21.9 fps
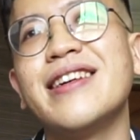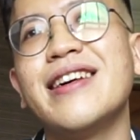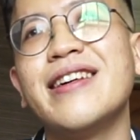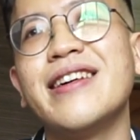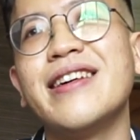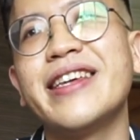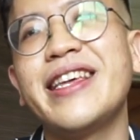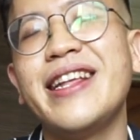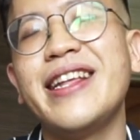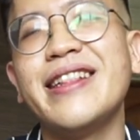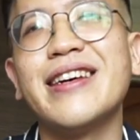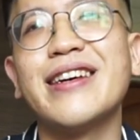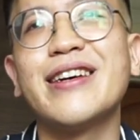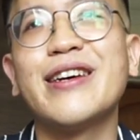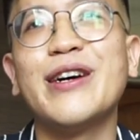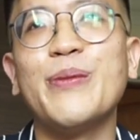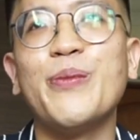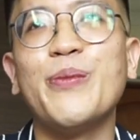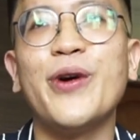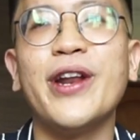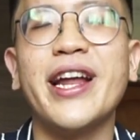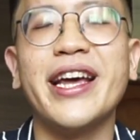hit the
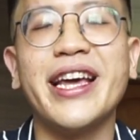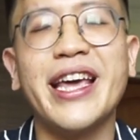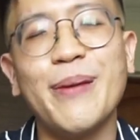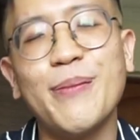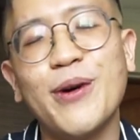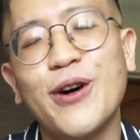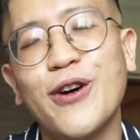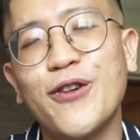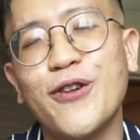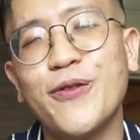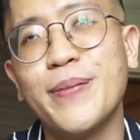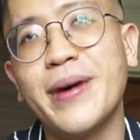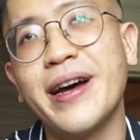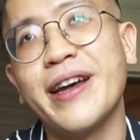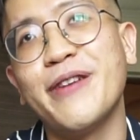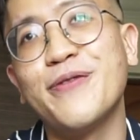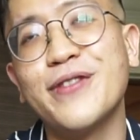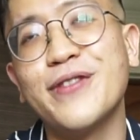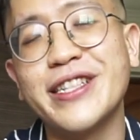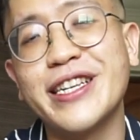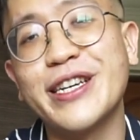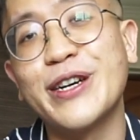curb when I came out of my
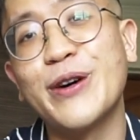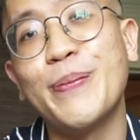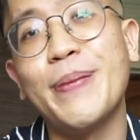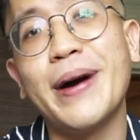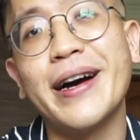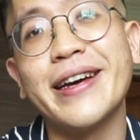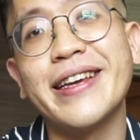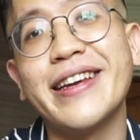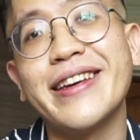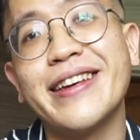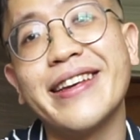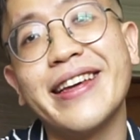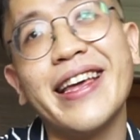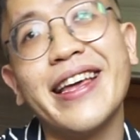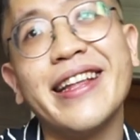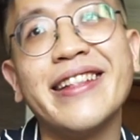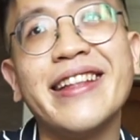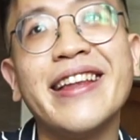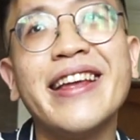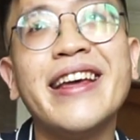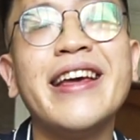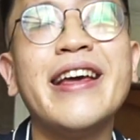vertical parking
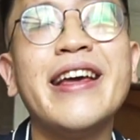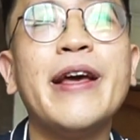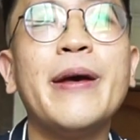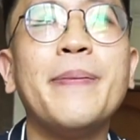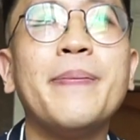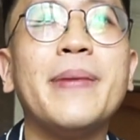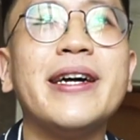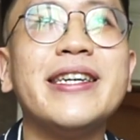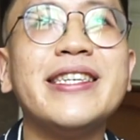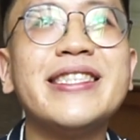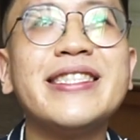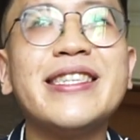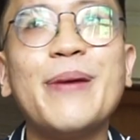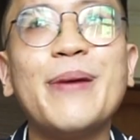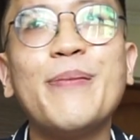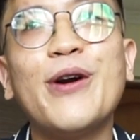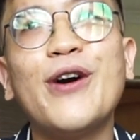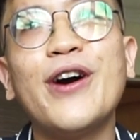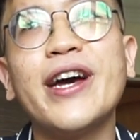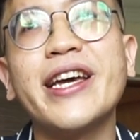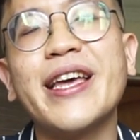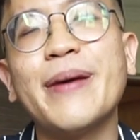again. But this time
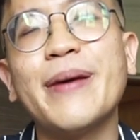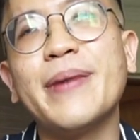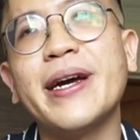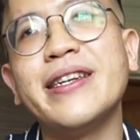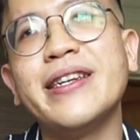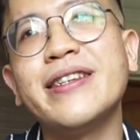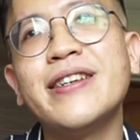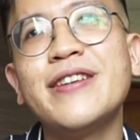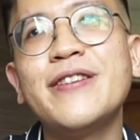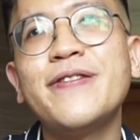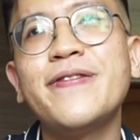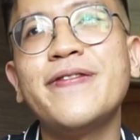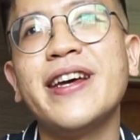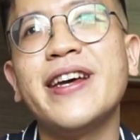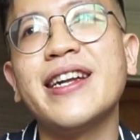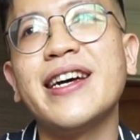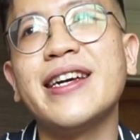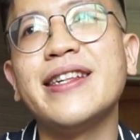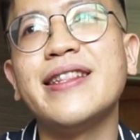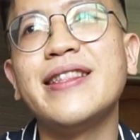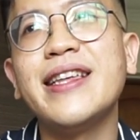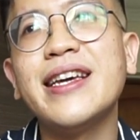around I kept my nerve, and
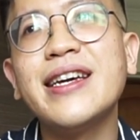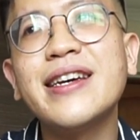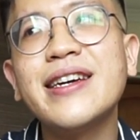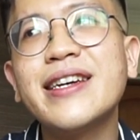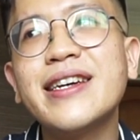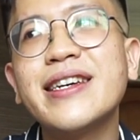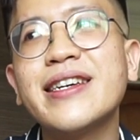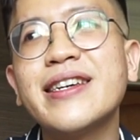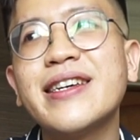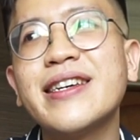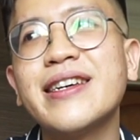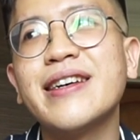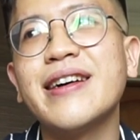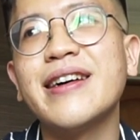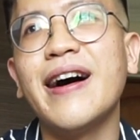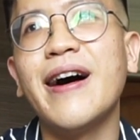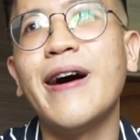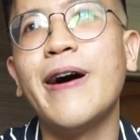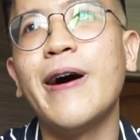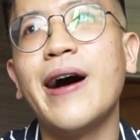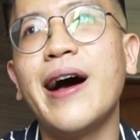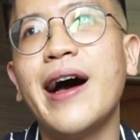I think
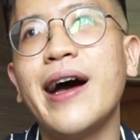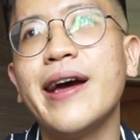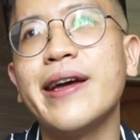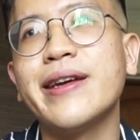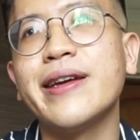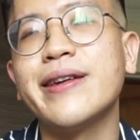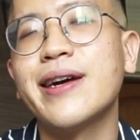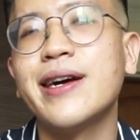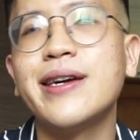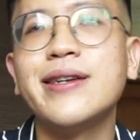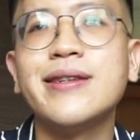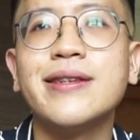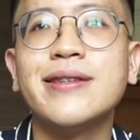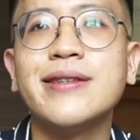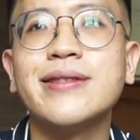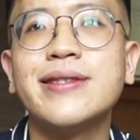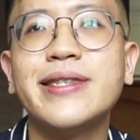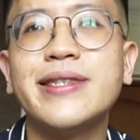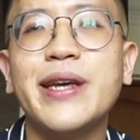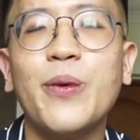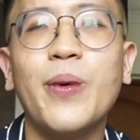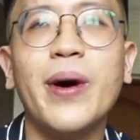I kind of
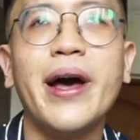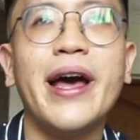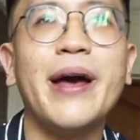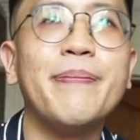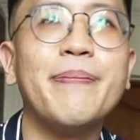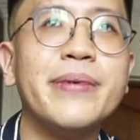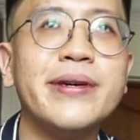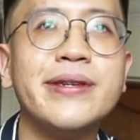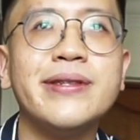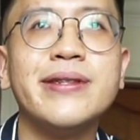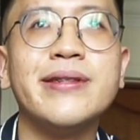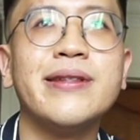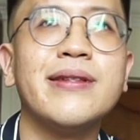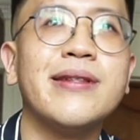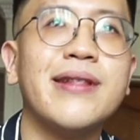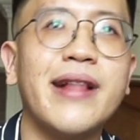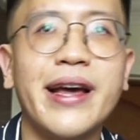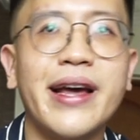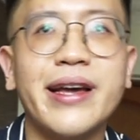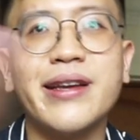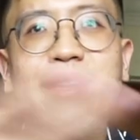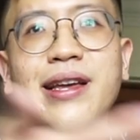said what happened
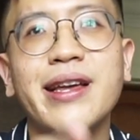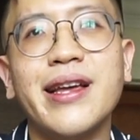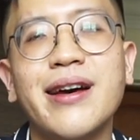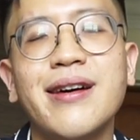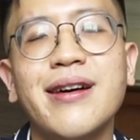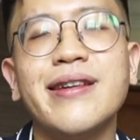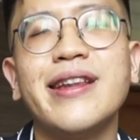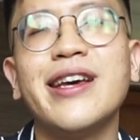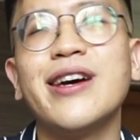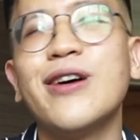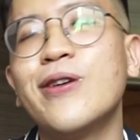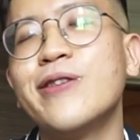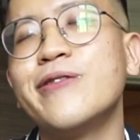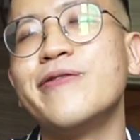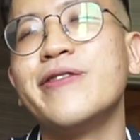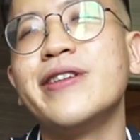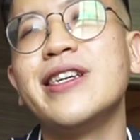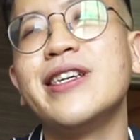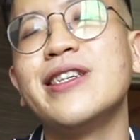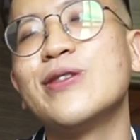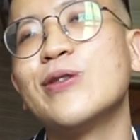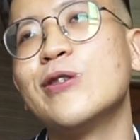like earlier on
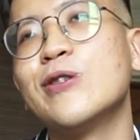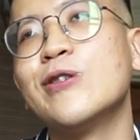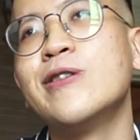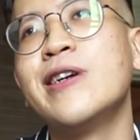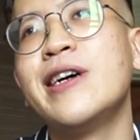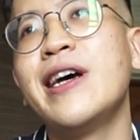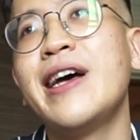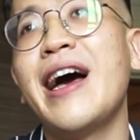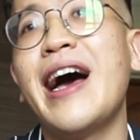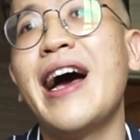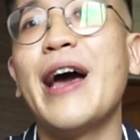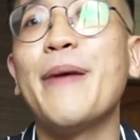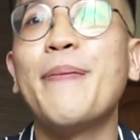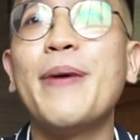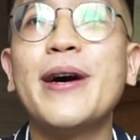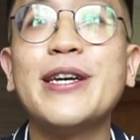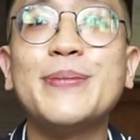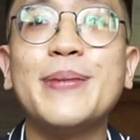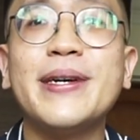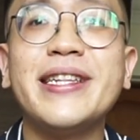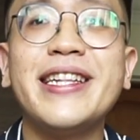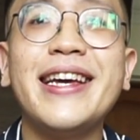already. So I
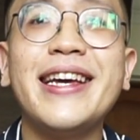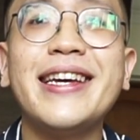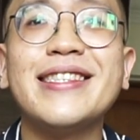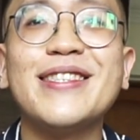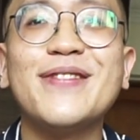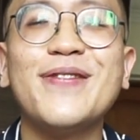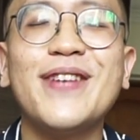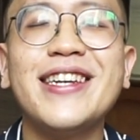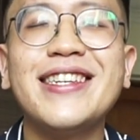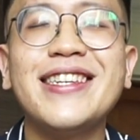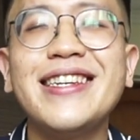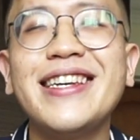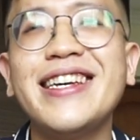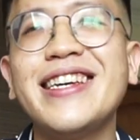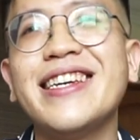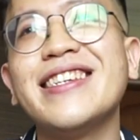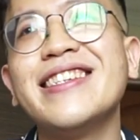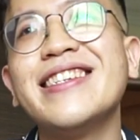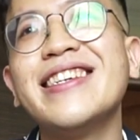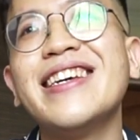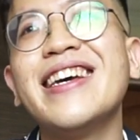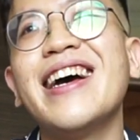passed my test
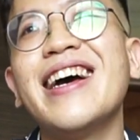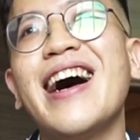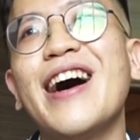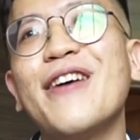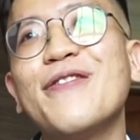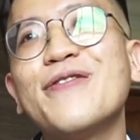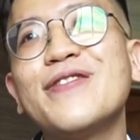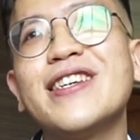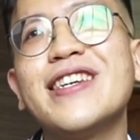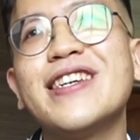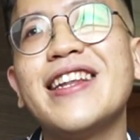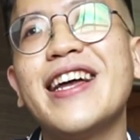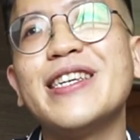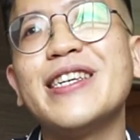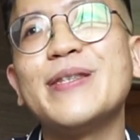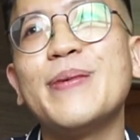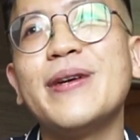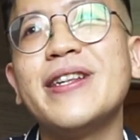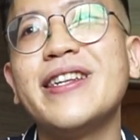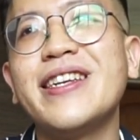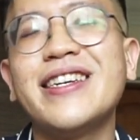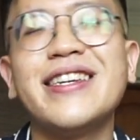finally, after like
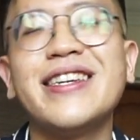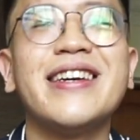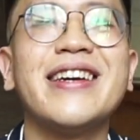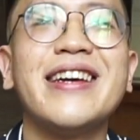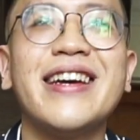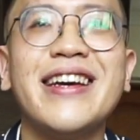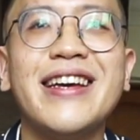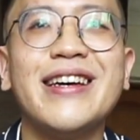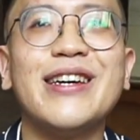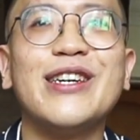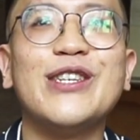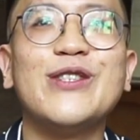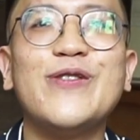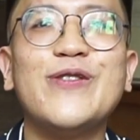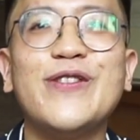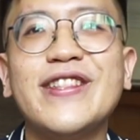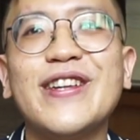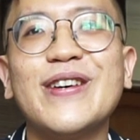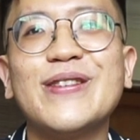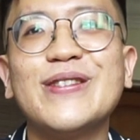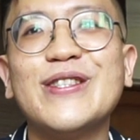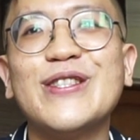spending
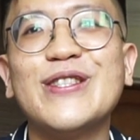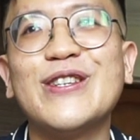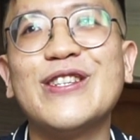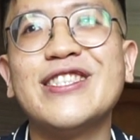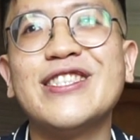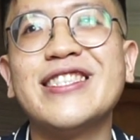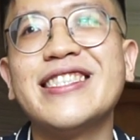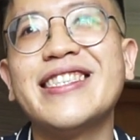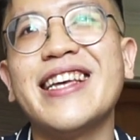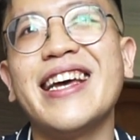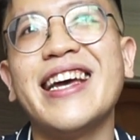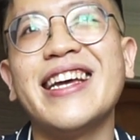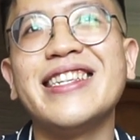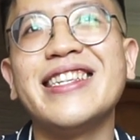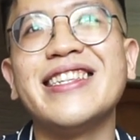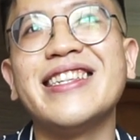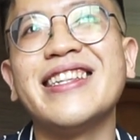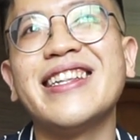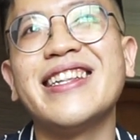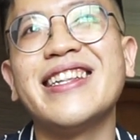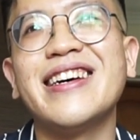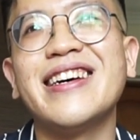$3,000
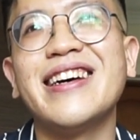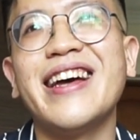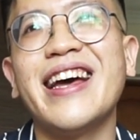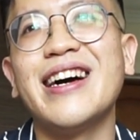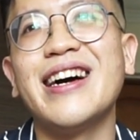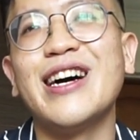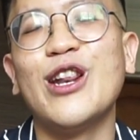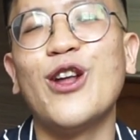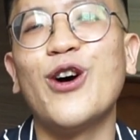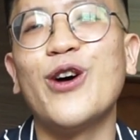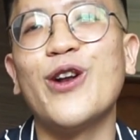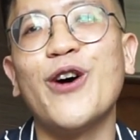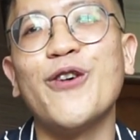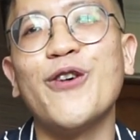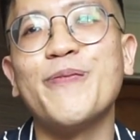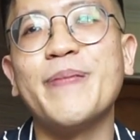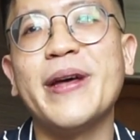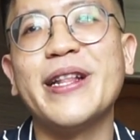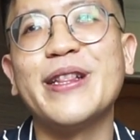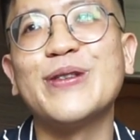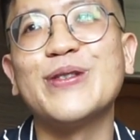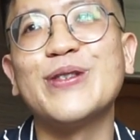and a lot of
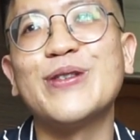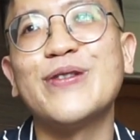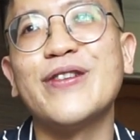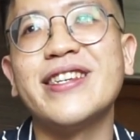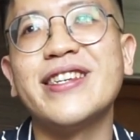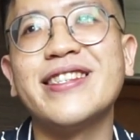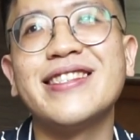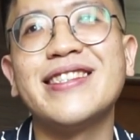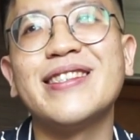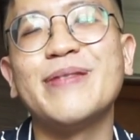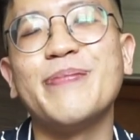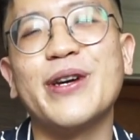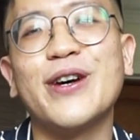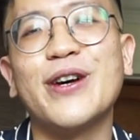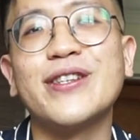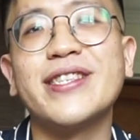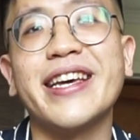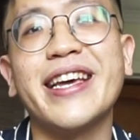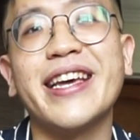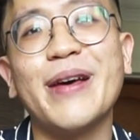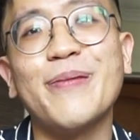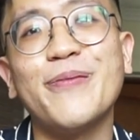mental stress
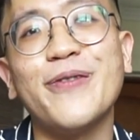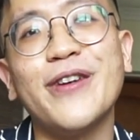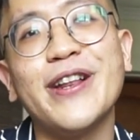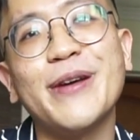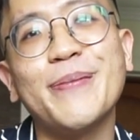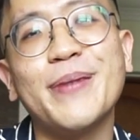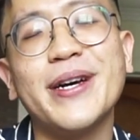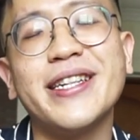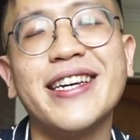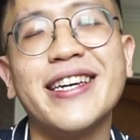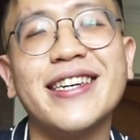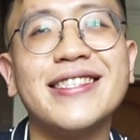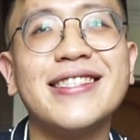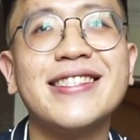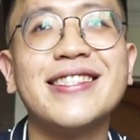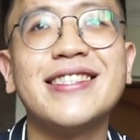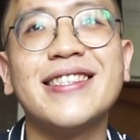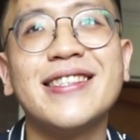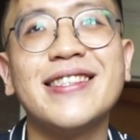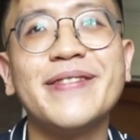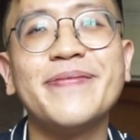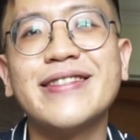because I kept failing my
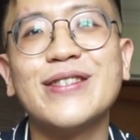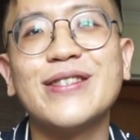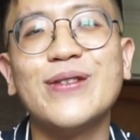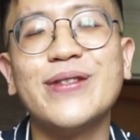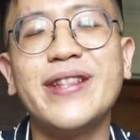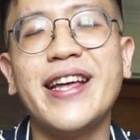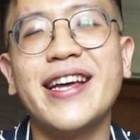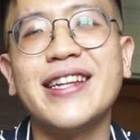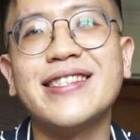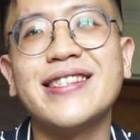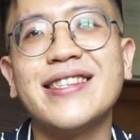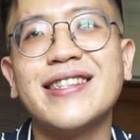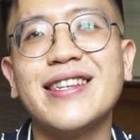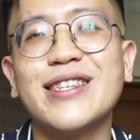tests. So that's the